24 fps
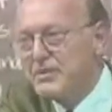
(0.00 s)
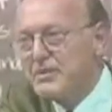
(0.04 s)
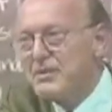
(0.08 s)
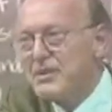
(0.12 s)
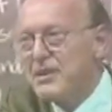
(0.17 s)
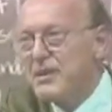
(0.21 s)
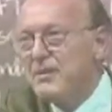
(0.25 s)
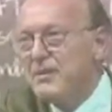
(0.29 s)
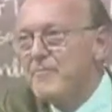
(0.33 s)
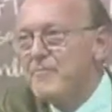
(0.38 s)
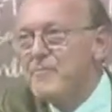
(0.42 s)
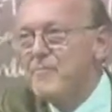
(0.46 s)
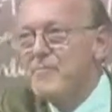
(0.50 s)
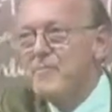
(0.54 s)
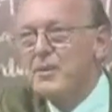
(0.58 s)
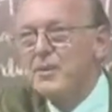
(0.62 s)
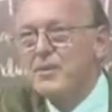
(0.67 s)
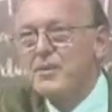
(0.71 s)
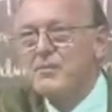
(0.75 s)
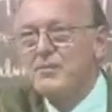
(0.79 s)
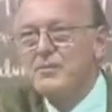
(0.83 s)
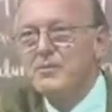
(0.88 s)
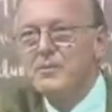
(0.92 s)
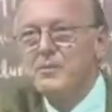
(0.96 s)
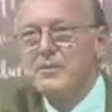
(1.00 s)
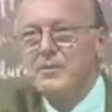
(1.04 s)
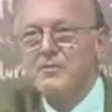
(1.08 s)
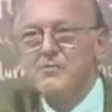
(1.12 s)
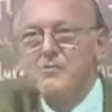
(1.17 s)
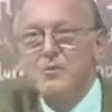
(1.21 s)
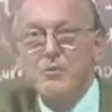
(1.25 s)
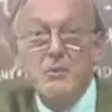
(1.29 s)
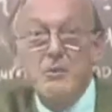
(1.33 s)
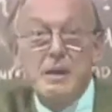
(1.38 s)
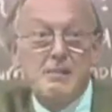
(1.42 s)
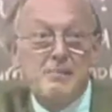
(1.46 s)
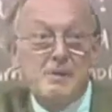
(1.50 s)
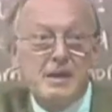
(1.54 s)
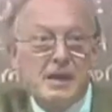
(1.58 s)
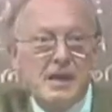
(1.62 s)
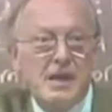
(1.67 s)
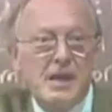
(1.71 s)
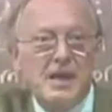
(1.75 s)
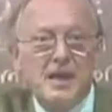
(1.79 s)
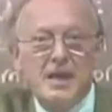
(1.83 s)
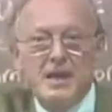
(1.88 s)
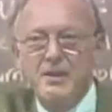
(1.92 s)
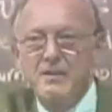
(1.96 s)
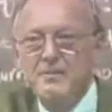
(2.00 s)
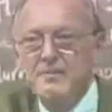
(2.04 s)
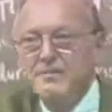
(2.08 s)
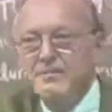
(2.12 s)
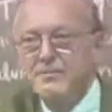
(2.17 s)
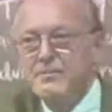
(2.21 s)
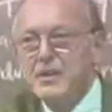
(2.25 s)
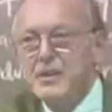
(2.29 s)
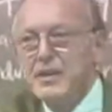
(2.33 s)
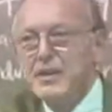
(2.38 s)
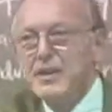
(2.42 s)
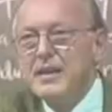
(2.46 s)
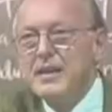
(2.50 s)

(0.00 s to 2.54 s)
but um, well, maybe higher.